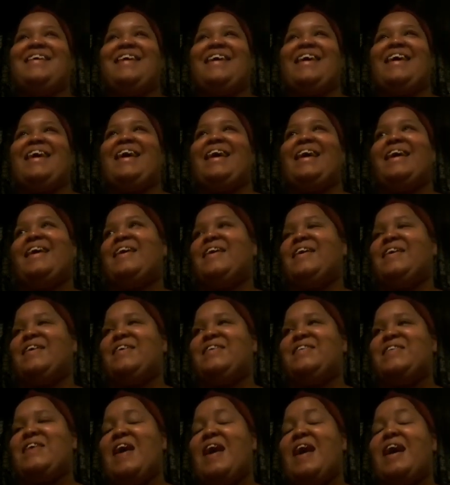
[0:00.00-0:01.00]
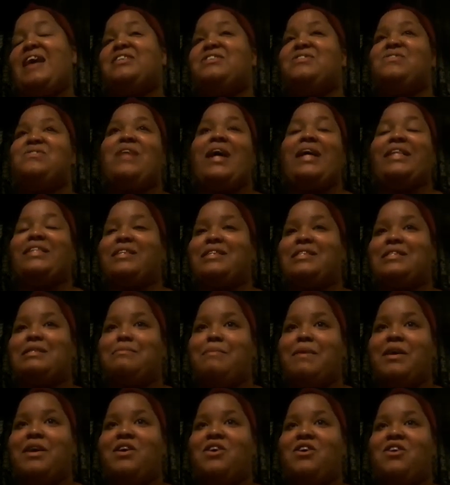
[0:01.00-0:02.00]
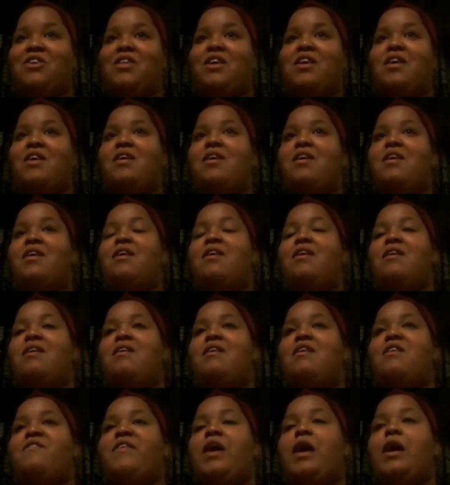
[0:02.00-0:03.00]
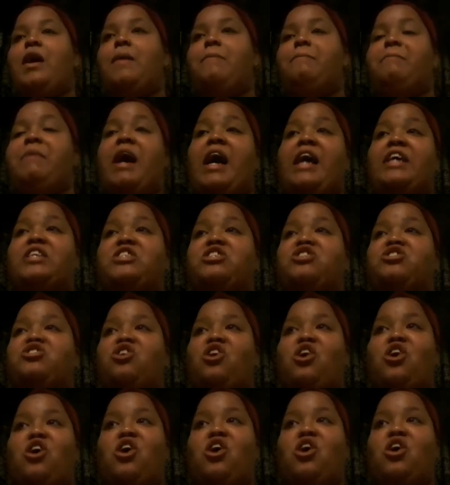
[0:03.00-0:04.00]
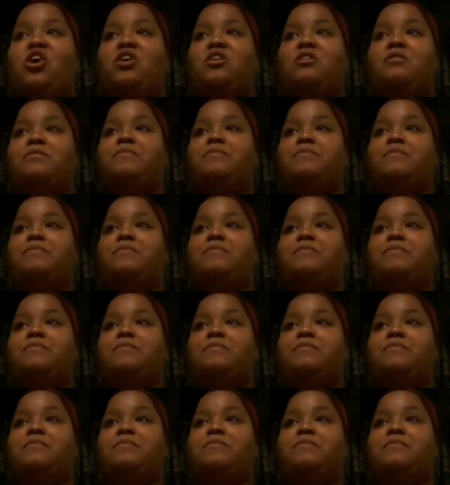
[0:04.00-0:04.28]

and I do like the smell of pine sol